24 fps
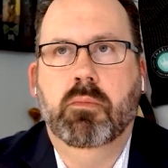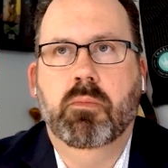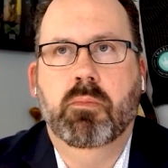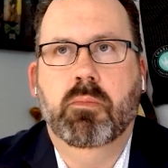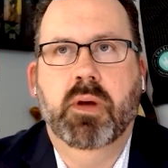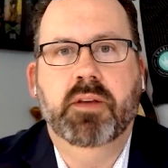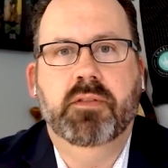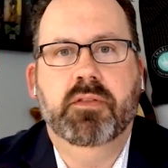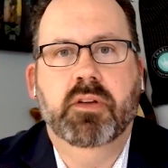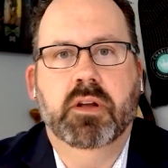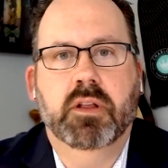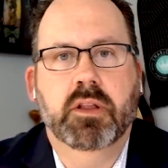
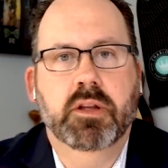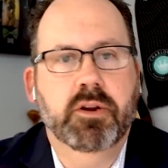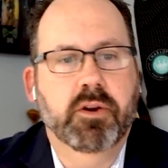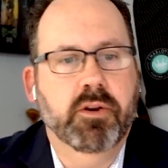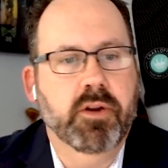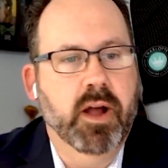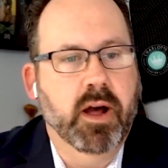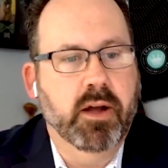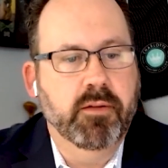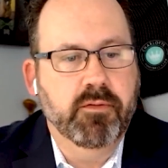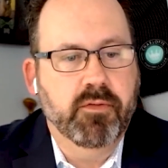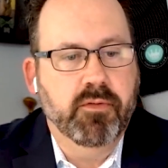basically you're
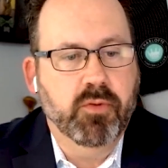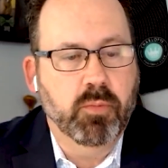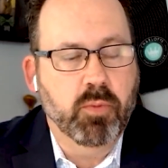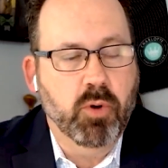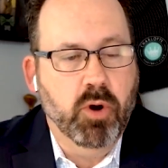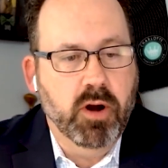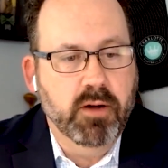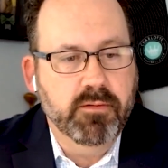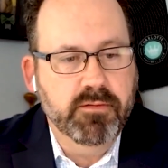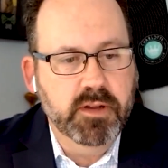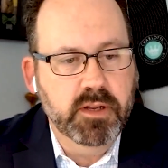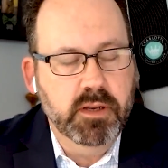not for
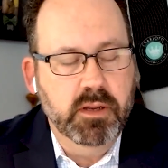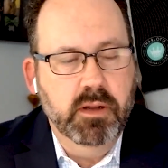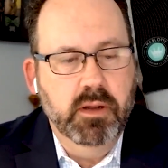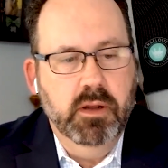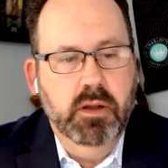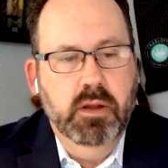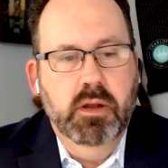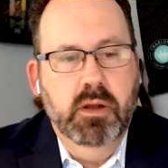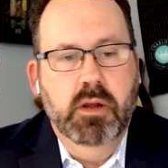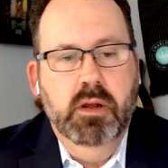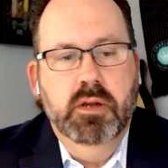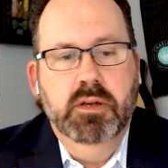profit.
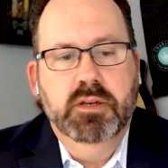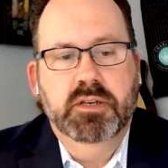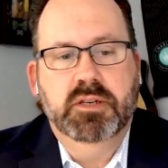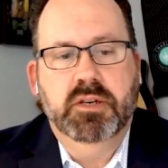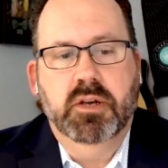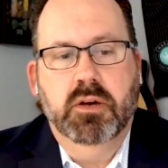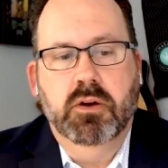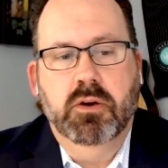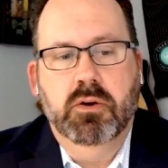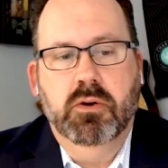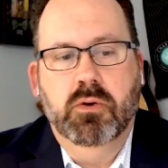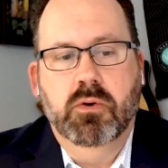
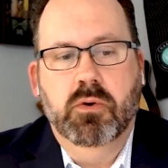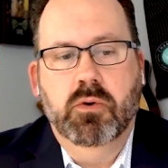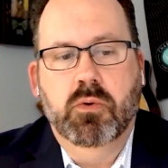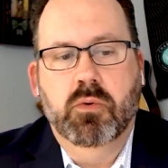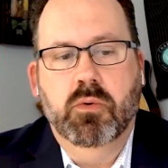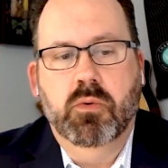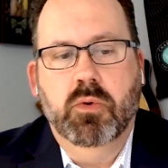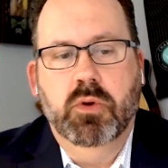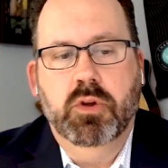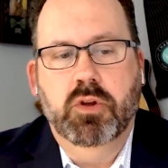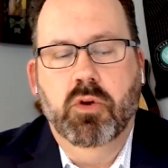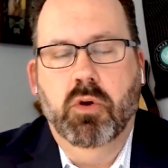
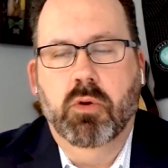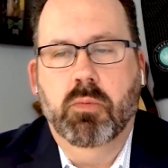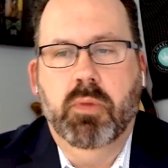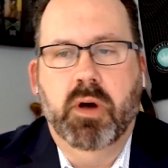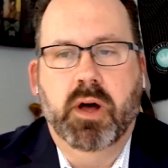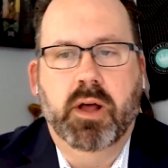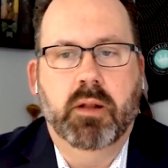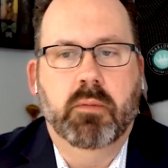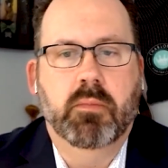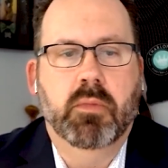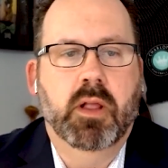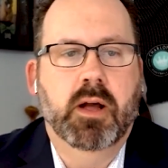So your
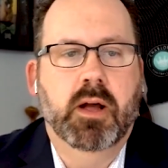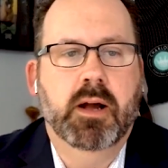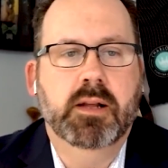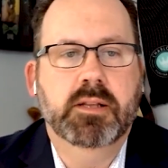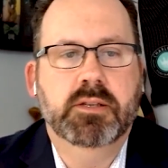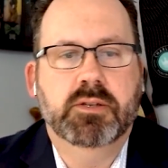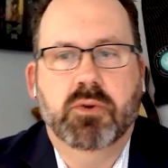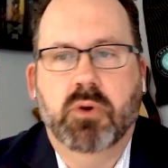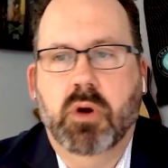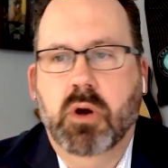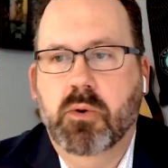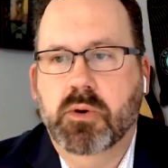bottom
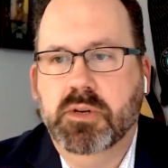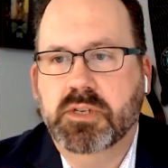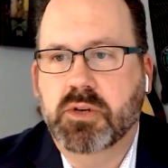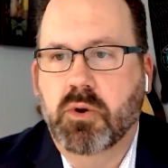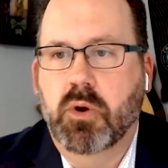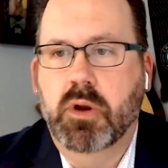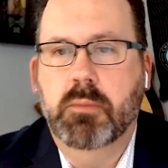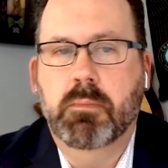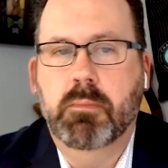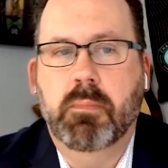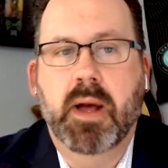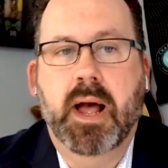lines are always
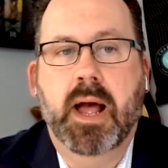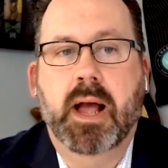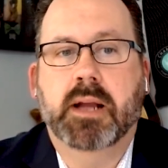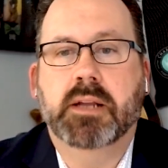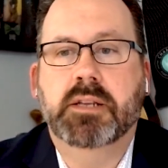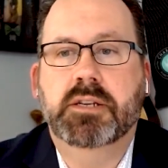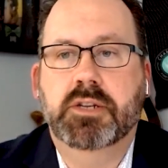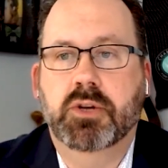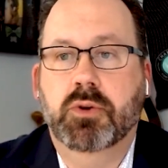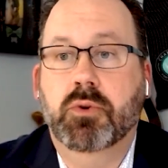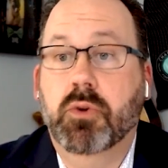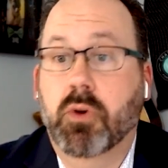going back
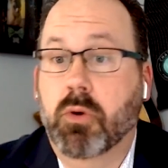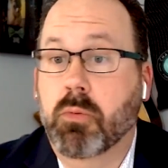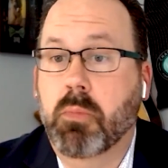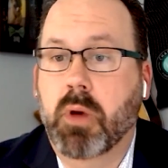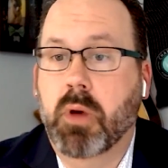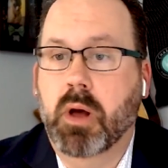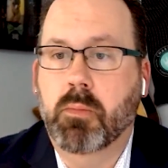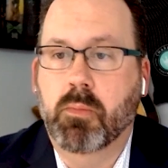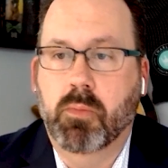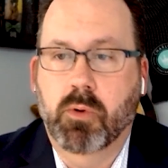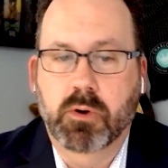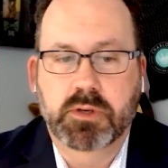to your
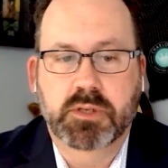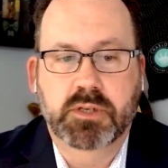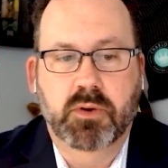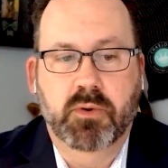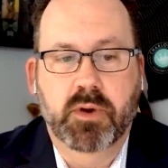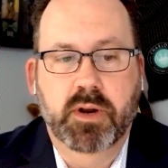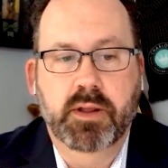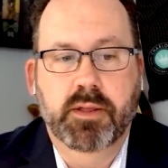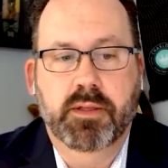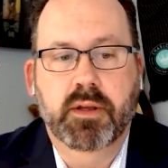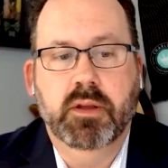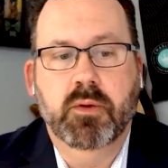members. So
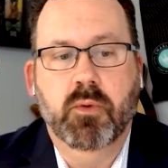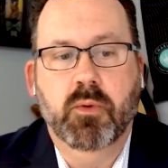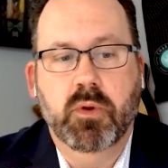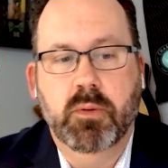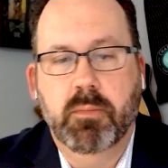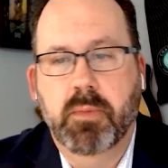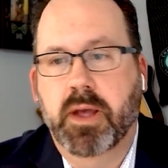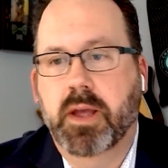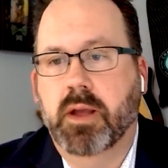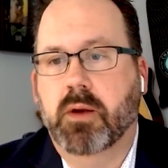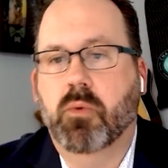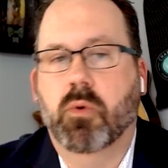anything we
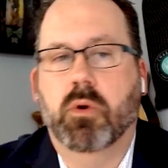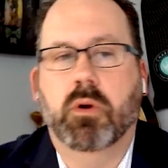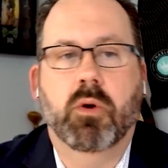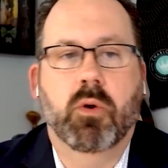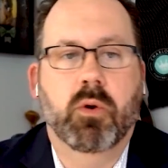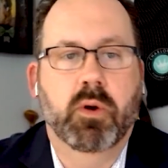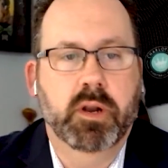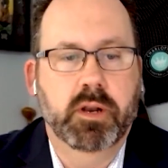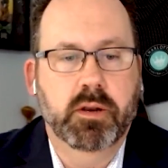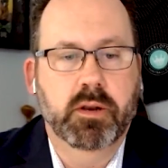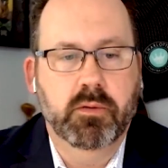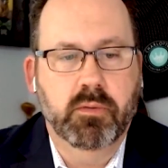make, we're
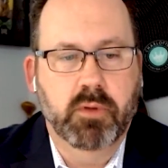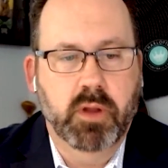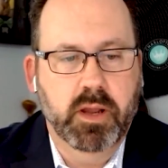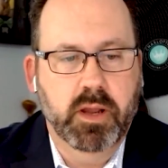going